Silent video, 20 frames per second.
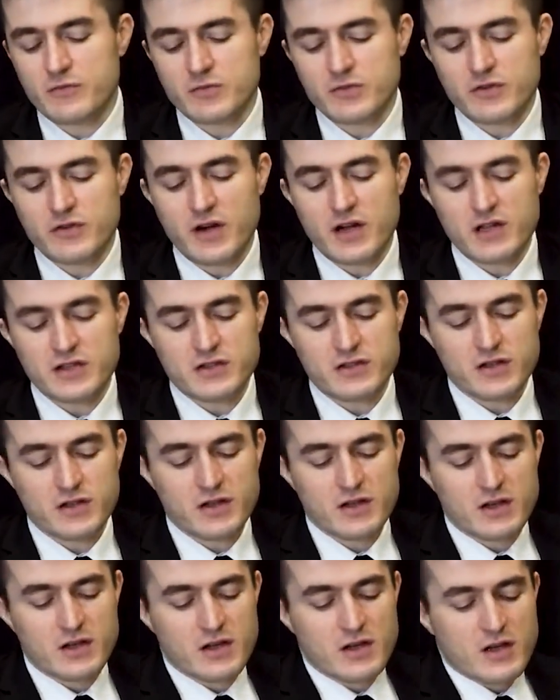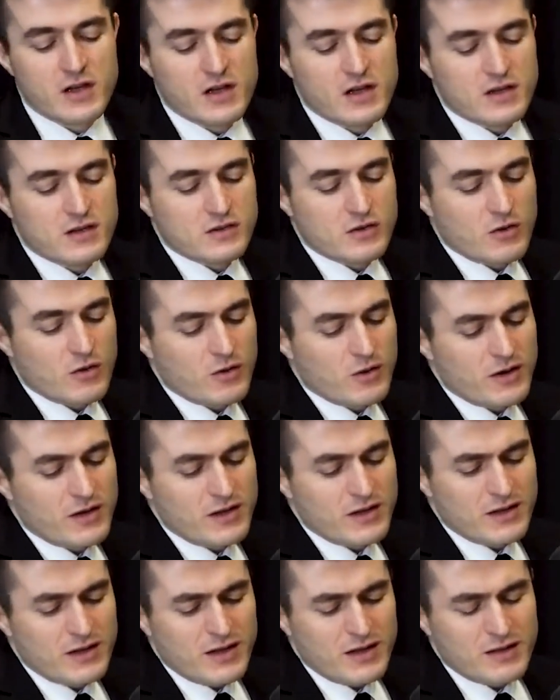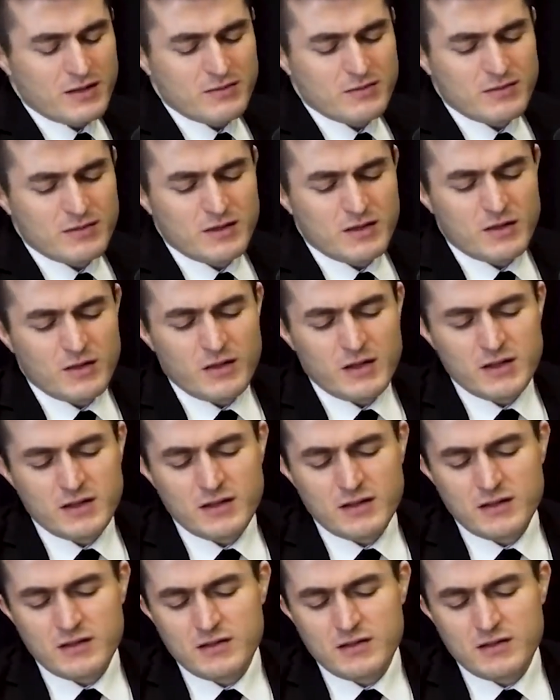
from scratch it, yeah. So I, I you know I